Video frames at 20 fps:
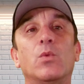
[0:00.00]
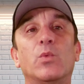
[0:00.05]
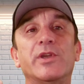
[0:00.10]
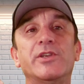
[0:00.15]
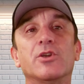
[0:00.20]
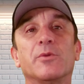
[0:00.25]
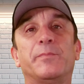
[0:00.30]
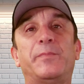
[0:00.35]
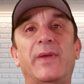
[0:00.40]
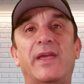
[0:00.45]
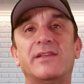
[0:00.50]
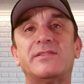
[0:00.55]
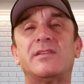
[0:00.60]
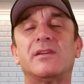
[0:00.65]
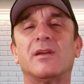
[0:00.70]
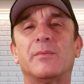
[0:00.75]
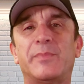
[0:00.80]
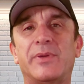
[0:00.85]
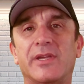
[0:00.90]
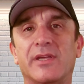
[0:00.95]
when you're
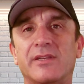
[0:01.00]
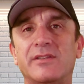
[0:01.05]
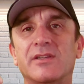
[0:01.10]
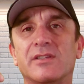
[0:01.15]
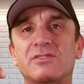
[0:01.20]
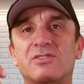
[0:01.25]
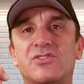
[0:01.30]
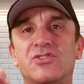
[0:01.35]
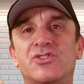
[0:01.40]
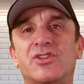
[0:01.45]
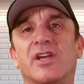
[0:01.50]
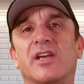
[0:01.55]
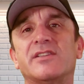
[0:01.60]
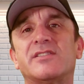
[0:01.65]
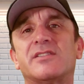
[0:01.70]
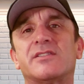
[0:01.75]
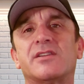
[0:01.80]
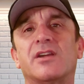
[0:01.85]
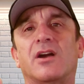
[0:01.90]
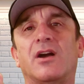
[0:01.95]
basing opinions
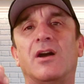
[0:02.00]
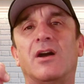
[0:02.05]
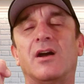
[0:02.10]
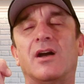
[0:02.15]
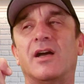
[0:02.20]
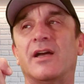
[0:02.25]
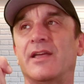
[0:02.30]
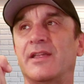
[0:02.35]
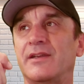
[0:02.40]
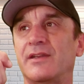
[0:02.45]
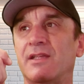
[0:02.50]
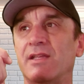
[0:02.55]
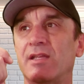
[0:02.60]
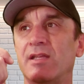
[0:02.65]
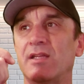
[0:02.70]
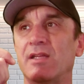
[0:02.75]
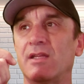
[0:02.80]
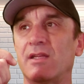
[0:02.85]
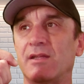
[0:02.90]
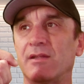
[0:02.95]
just on
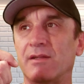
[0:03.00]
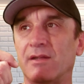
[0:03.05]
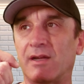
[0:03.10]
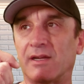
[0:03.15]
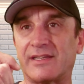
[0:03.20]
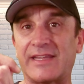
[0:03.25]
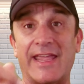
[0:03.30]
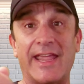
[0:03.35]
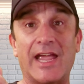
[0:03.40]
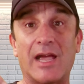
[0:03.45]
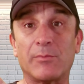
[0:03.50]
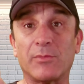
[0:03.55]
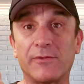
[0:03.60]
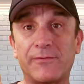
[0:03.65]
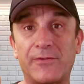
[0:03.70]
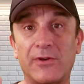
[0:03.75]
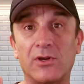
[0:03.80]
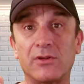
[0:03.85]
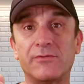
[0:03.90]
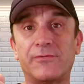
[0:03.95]
a
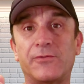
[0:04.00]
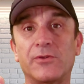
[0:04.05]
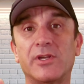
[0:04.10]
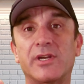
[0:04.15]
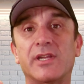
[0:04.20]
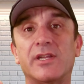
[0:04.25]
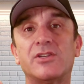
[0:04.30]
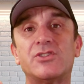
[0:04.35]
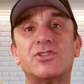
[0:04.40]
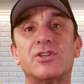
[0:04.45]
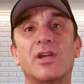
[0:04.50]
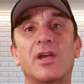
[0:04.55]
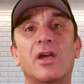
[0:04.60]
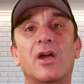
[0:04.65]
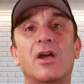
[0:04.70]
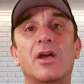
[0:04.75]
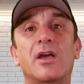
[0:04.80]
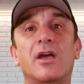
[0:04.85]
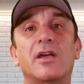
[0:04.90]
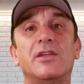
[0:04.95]
camera phone footage,
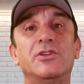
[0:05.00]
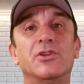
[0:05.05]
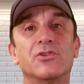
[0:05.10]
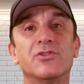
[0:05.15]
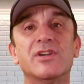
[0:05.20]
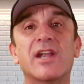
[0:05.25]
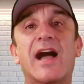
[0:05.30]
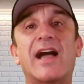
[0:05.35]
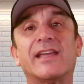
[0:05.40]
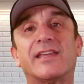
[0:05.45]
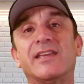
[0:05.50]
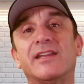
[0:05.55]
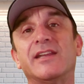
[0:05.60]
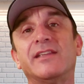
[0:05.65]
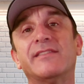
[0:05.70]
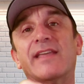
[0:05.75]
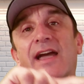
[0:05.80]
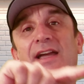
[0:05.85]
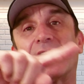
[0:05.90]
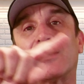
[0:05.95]
you're not
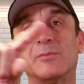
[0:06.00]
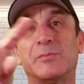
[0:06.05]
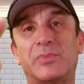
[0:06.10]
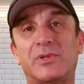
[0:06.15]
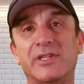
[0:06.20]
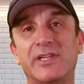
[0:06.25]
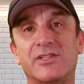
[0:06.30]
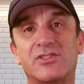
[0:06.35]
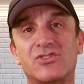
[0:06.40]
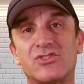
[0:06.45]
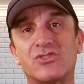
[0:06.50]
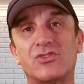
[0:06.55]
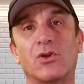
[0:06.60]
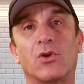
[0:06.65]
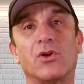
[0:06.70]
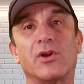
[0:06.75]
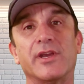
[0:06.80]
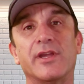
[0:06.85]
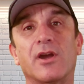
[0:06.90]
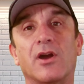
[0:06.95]
getting that complete
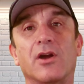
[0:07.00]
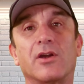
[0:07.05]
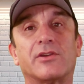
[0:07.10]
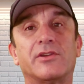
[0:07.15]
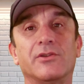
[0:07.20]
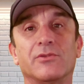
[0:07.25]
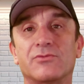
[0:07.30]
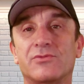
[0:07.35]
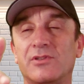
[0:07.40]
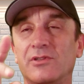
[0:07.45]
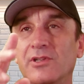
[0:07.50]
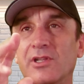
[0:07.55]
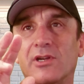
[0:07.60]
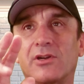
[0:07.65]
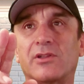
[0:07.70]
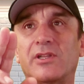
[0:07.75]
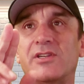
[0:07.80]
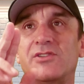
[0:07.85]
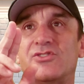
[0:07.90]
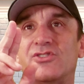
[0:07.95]
story arc. You're
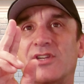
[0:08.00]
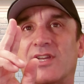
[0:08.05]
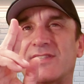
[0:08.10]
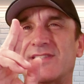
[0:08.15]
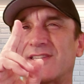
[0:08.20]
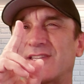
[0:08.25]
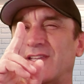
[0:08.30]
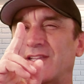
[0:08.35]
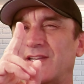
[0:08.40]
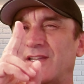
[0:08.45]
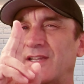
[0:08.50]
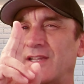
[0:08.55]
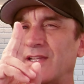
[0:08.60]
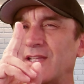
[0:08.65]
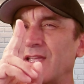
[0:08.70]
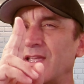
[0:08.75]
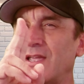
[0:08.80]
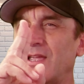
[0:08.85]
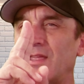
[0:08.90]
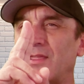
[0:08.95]
literally just
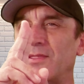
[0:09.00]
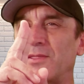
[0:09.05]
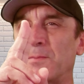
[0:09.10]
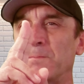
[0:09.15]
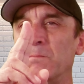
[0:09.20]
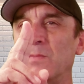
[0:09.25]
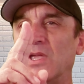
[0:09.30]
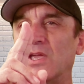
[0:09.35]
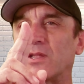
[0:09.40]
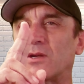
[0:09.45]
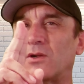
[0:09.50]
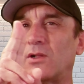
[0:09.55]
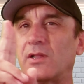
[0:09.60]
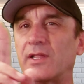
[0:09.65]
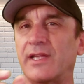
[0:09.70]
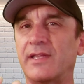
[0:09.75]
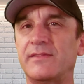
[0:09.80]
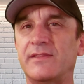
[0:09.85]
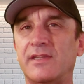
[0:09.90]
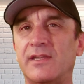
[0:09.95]
getting the
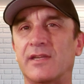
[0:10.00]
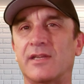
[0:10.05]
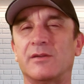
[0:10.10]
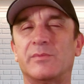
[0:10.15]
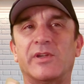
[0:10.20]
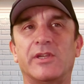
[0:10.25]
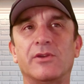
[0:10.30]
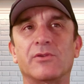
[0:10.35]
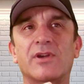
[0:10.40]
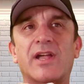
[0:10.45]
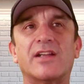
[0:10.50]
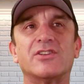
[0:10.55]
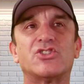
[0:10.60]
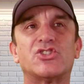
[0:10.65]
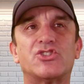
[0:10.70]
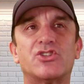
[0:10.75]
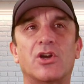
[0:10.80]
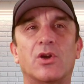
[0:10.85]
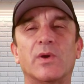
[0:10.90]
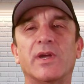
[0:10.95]
middle and the end, but you're
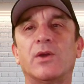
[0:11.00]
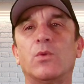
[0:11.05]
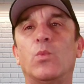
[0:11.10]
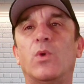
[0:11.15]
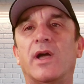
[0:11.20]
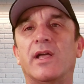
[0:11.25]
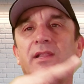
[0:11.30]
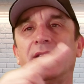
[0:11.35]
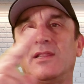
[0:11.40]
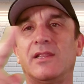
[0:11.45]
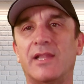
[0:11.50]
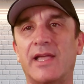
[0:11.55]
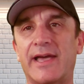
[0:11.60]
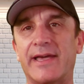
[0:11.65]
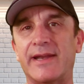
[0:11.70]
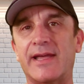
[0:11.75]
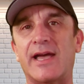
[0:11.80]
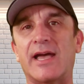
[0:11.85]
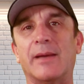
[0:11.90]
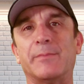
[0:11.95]
not showing what
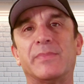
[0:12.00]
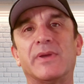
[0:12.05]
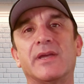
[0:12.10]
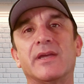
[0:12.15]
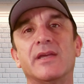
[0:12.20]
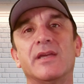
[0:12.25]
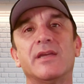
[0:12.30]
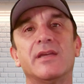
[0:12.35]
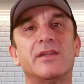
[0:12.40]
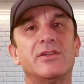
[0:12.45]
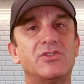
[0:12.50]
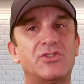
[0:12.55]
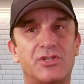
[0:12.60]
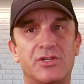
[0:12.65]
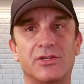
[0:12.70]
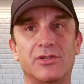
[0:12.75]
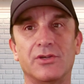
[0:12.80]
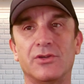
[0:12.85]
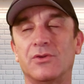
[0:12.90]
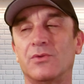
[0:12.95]
led up
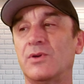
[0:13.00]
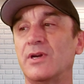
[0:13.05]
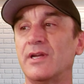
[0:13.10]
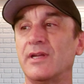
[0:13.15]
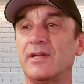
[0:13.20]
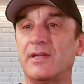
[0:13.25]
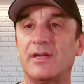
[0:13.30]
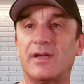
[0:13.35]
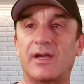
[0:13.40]
to